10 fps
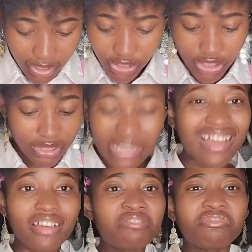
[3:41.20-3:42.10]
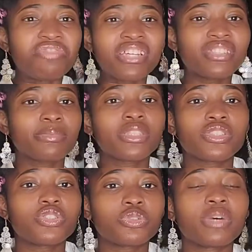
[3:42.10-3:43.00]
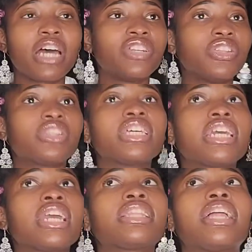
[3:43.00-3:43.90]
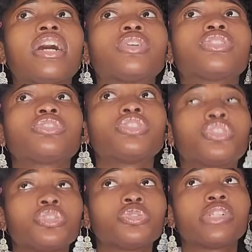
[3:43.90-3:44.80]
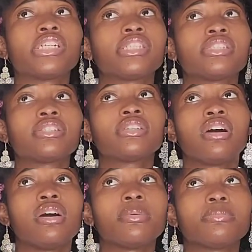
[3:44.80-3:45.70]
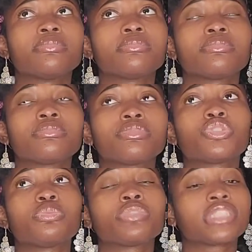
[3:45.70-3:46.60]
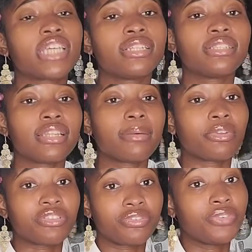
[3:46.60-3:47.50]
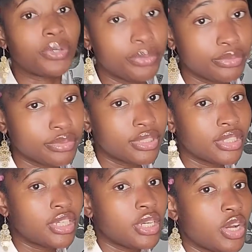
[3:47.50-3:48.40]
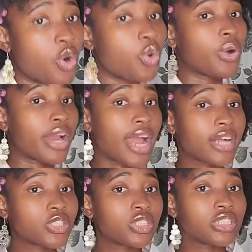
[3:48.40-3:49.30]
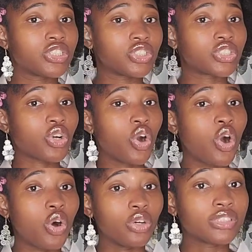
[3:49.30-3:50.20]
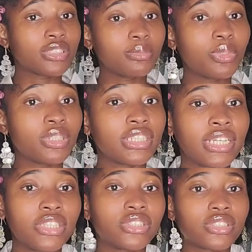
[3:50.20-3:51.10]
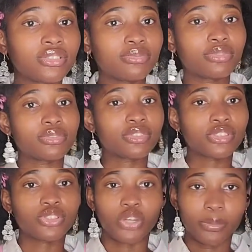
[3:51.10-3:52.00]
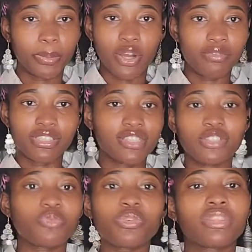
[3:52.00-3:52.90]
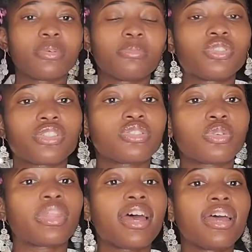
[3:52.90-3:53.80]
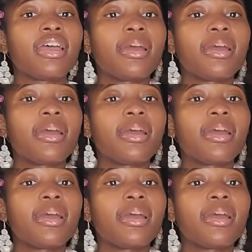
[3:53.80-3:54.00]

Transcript: Just find something to do. Another thing that I also do is to pretend that I'm on the phone, or actually just call someone and I just start up a conversation with them just so that